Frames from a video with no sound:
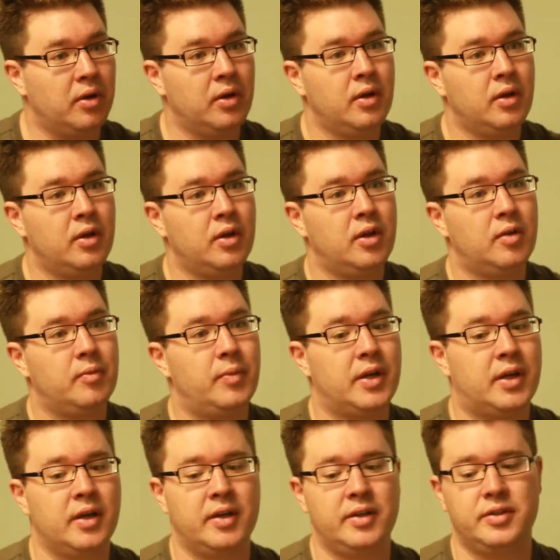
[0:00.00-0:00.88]
mm-hmm.
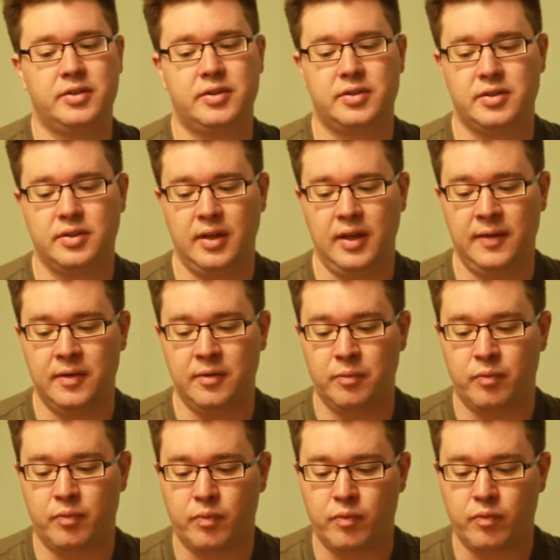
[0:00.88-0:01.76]
because in
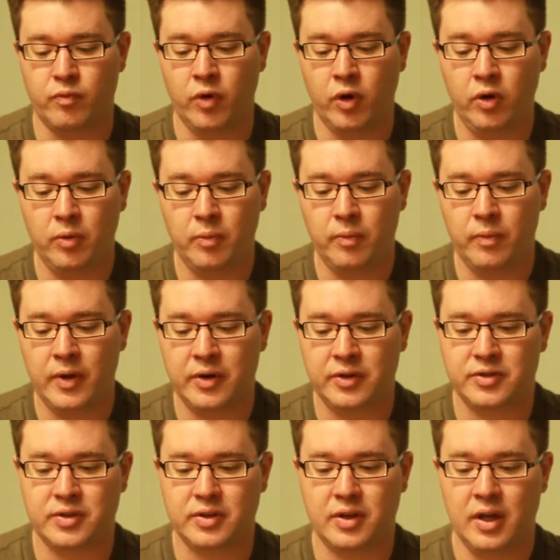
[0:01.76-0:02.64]
the room
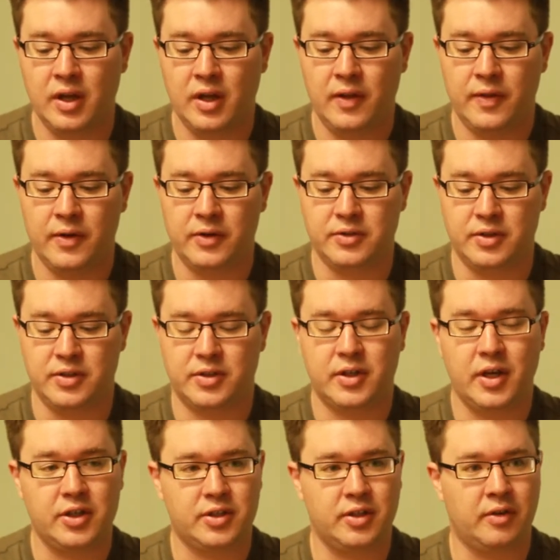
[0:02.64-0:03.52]
there's there's a
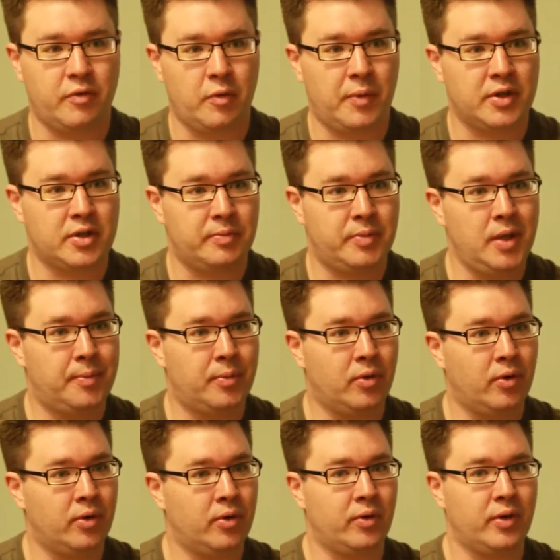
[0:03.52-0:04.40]
discussion of a bunch of
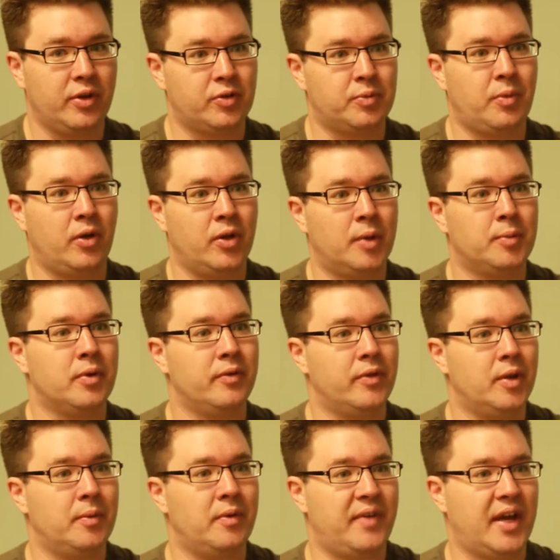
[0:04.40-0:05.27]
people and only a small number of
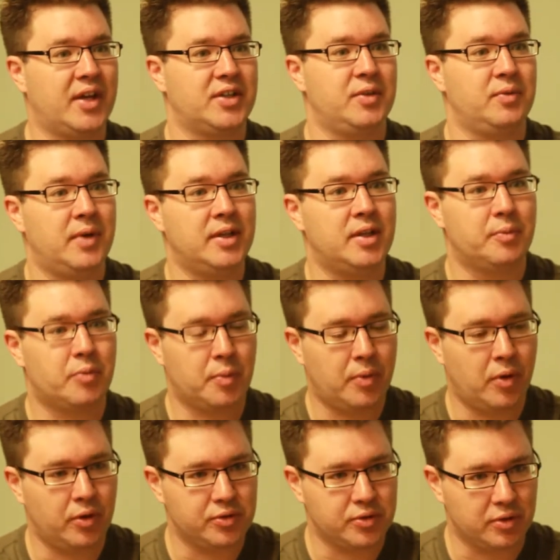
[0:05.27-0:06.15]
them have actually read the
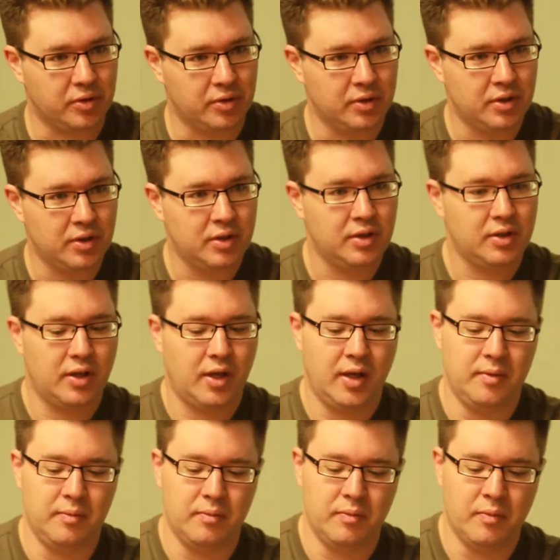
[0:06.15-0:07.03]
proposal,
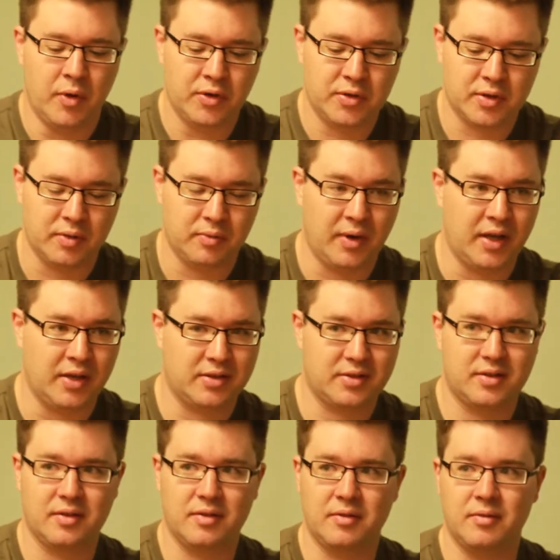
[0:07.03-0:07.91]
and most of the rest,
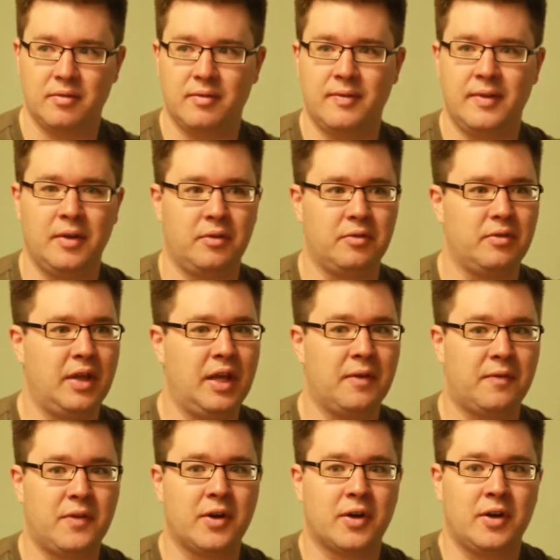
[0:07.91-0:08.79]
they'll
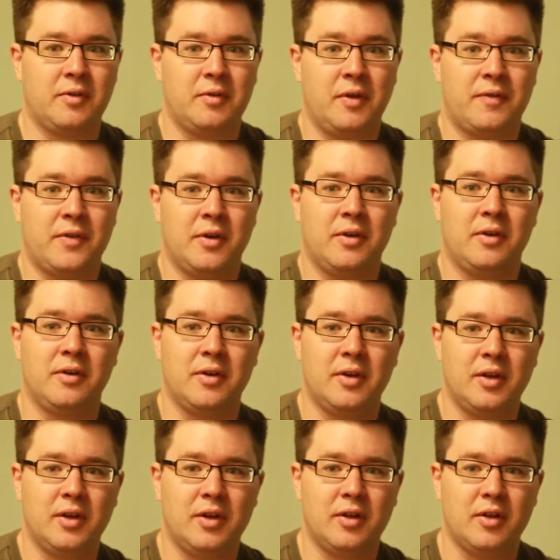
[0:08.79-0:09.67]
if they're gonna if they're
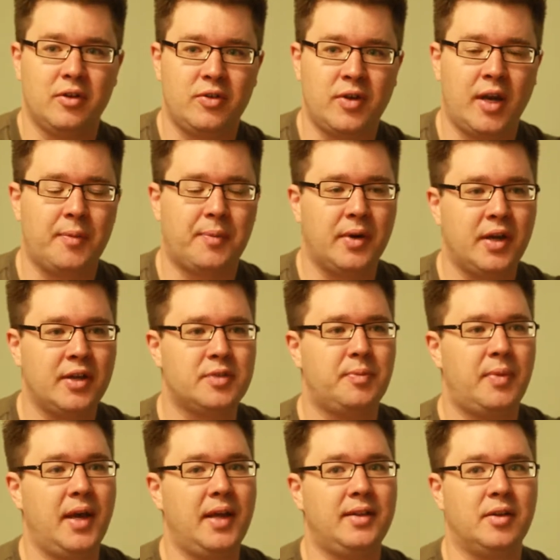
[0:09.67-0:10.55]
trying to
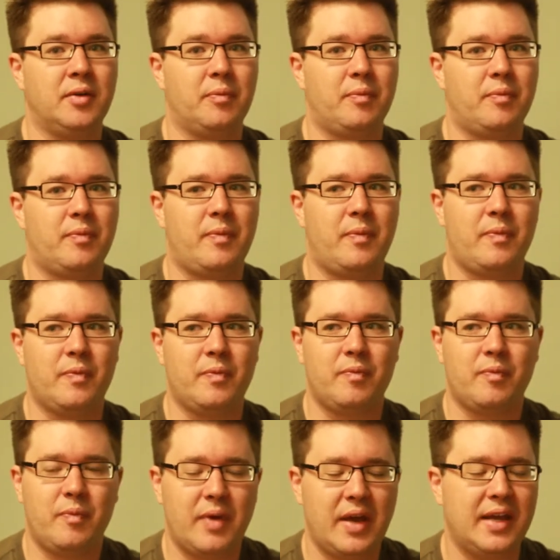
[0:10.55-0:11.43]
participate, they'll
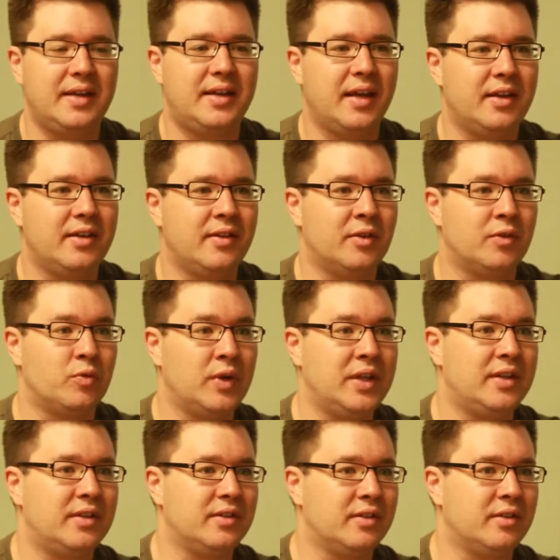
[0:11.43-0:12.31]
pay attention, they'll
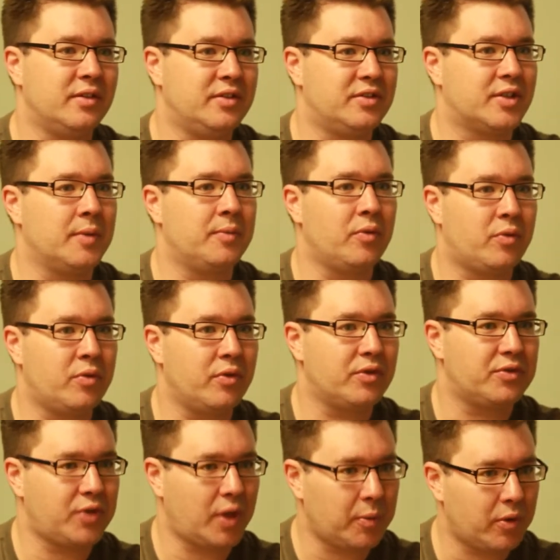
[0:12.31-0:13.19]
read, they'll skim through
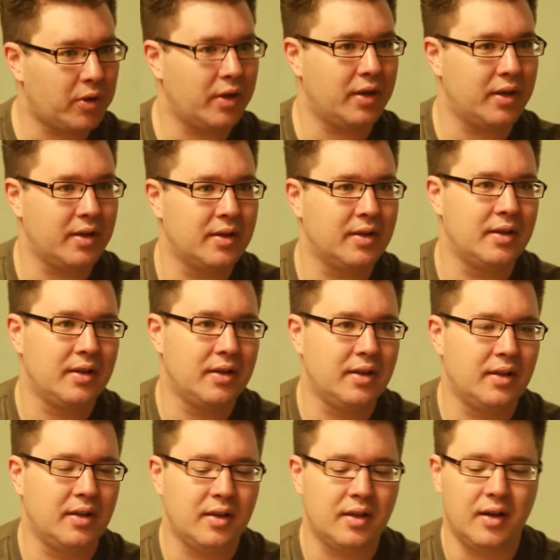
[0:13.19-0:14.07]
the summary,
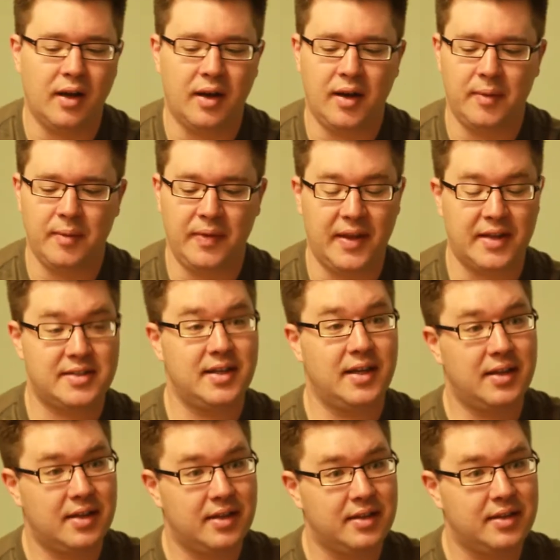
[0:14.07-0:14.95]
um, and that's
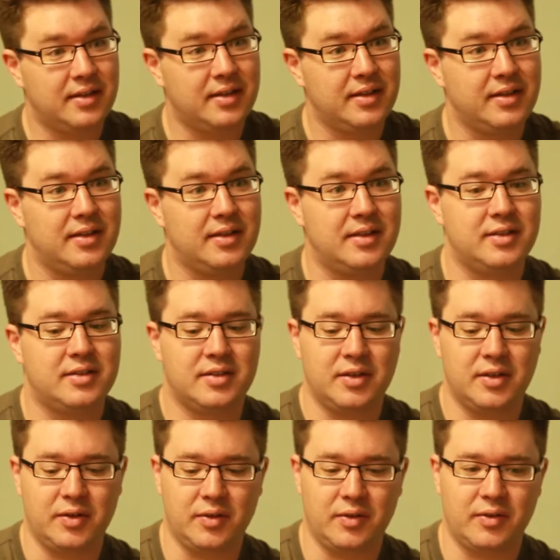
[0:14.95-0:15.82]
it.
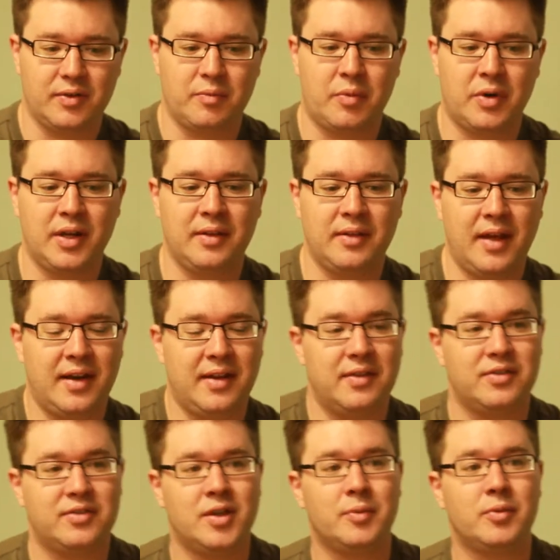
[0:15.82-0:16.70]
So putting that in
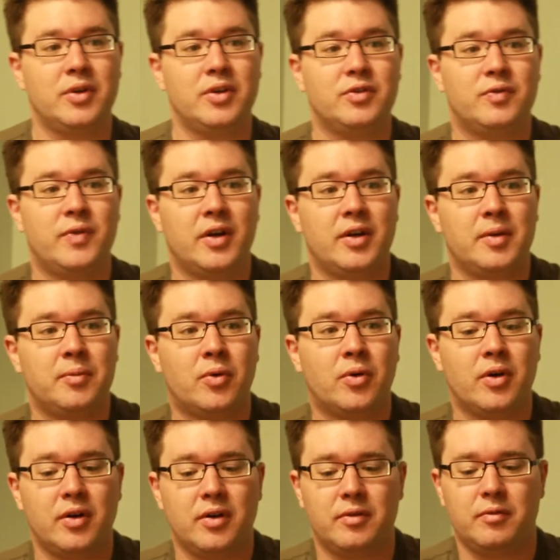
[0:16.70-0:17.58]
the summary is very
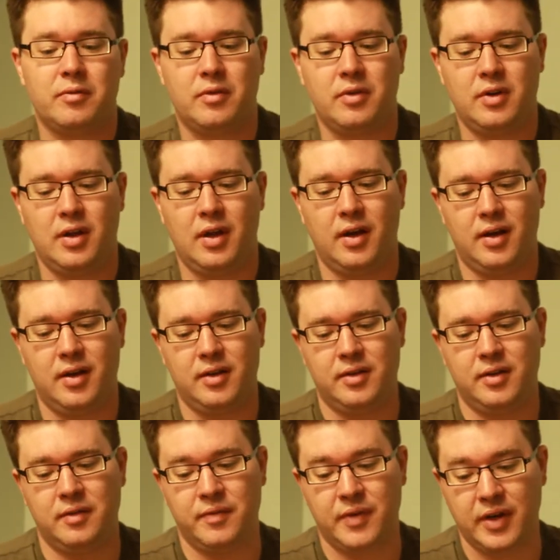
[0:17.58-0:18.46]
important, uh,
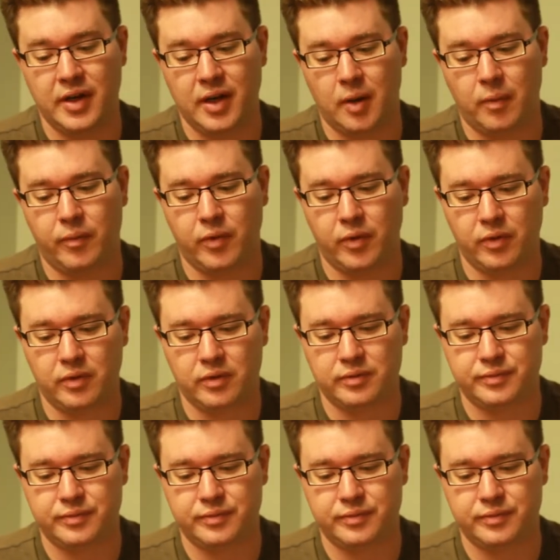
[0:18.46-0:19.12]
and very helpful.